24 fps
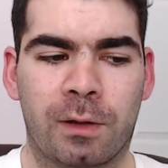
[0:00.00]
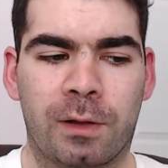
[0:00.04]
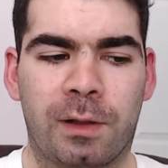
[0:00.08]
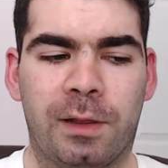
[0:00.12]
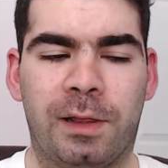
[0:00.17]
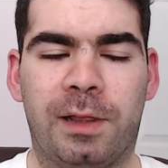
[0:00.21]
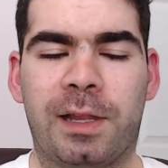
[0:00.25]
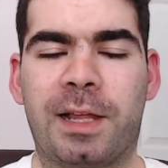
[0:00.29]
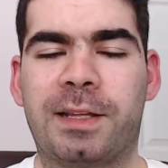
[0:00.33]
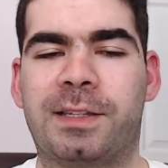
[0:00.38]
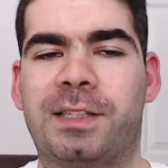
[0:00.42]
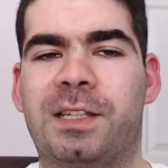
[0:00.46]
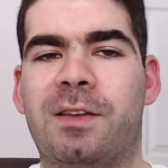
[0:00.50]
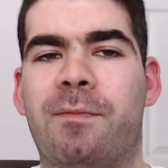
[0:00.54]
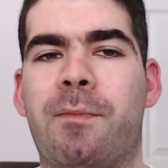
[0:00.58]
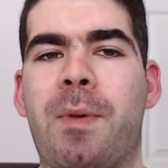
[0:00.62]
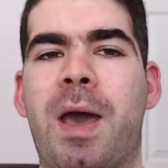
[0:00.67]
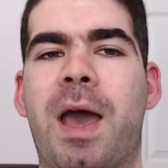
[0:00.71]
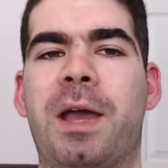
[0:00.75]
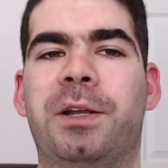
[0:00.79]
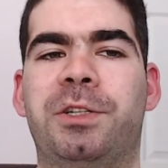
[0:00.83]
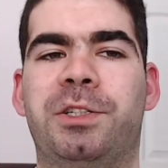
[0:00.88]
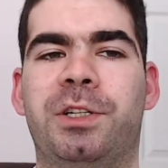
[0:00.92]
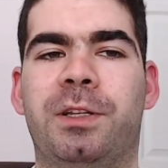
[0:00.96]
let's
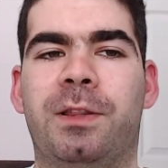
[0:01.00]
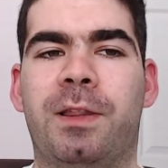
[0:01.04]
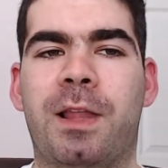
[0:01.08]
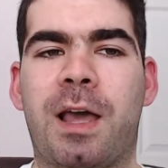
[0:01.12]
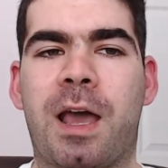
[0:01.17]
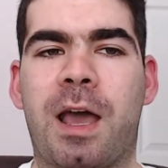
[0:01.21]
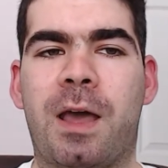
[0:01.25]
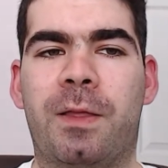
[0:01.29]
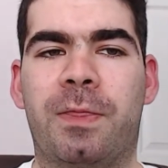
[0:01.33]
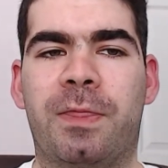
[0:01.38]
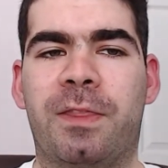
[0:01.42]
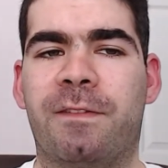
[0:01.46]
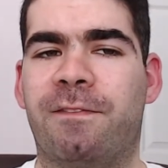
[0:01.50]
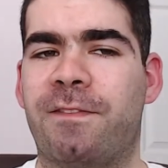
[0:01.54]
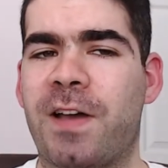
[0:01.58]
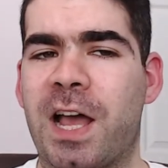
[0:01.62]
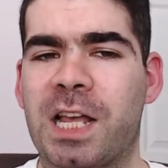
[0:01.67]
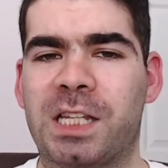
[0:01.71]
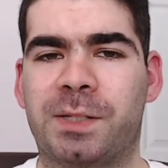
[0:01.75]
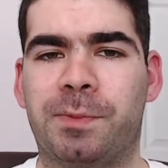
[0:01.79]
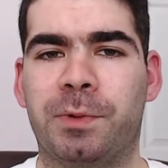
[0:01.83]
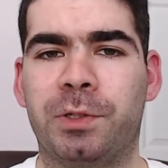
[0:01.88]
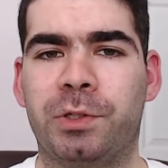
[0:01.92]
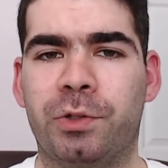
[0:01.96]
imagine that the
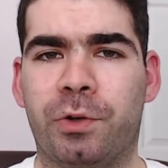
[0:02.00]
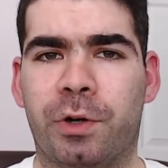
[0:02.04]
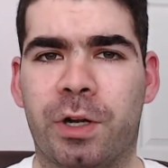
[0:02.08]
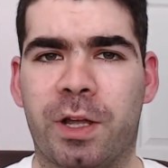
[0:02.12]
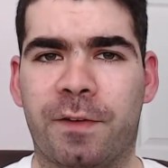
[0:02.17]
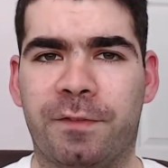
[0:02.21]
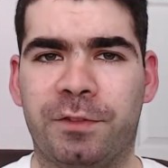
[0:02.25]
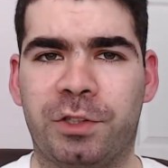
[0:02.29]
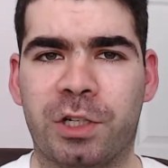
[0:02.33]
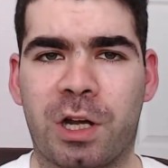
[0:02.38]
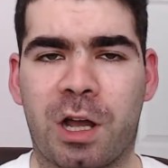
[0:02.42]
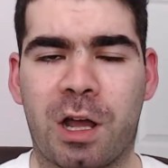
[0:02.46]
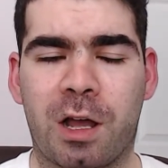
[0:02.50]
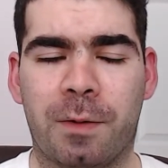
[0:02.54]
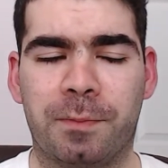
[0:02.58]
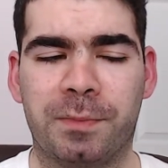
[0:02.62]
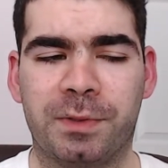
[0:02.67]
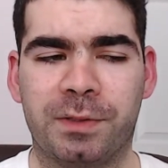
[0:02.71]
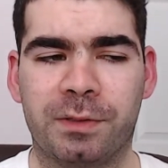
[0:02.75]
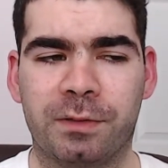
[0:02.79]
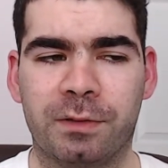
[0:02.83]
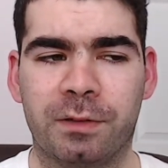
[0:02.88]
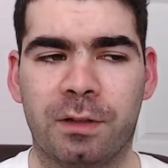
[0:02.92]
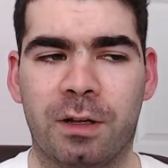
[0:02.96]
vast majority of
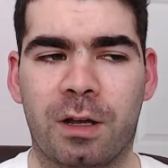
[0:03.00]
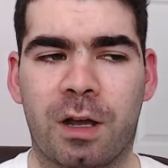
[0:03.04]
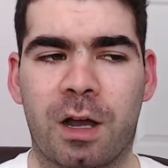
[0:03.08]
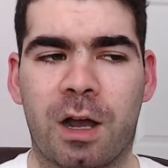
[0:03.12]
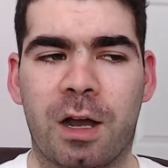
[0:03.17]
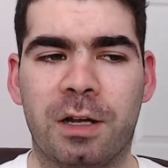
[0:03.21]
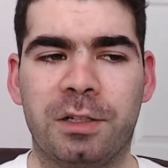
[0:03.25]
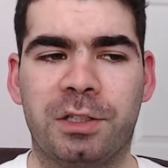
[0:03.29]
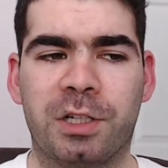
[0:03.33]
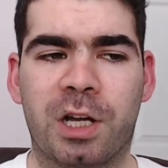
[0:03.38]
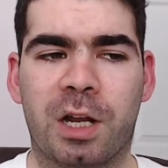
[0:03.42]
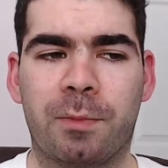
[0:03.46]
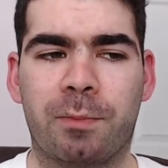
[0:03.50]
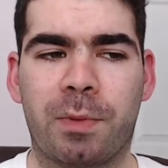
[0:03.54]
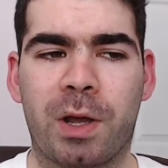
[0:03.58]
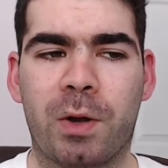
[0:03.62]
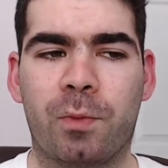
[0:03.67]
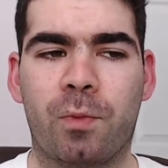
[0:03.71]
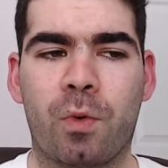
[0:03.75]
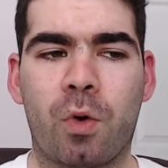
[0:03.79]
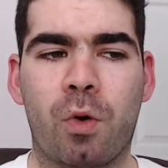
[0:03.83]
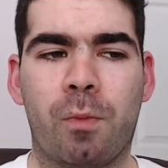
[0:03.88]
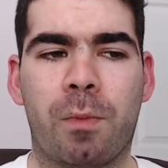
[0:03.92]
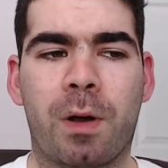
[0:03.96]
jobs are done by
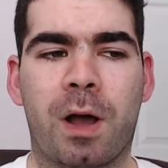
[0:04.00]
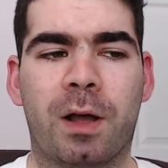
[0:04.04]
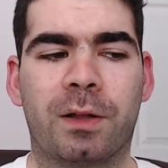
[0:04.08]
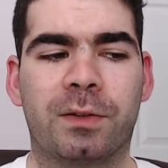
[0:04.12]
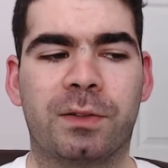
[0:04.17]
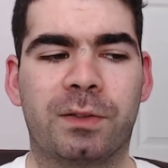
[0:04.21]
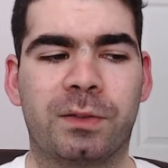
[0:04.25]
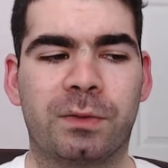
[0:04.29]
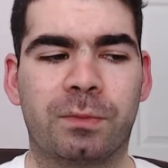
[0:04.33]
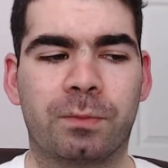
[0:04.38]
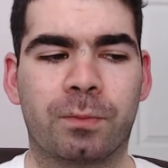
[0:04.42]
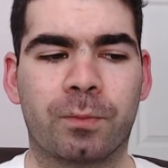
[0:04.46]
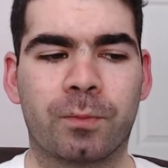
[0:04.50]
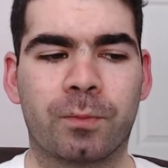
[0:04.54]
robots.